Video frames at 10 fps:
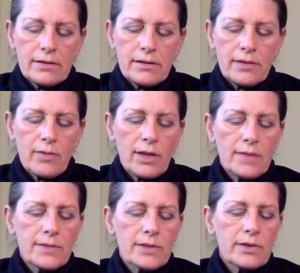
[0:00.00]
And while
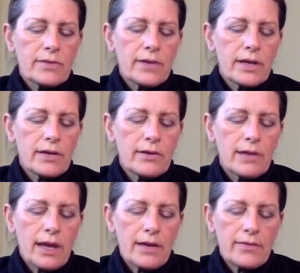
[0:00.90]
observing your
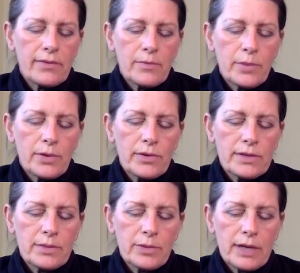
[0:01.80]
life from birth
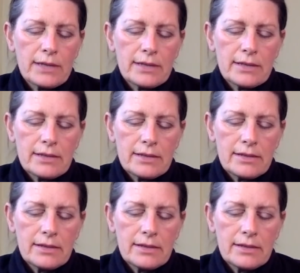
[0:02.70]
to present,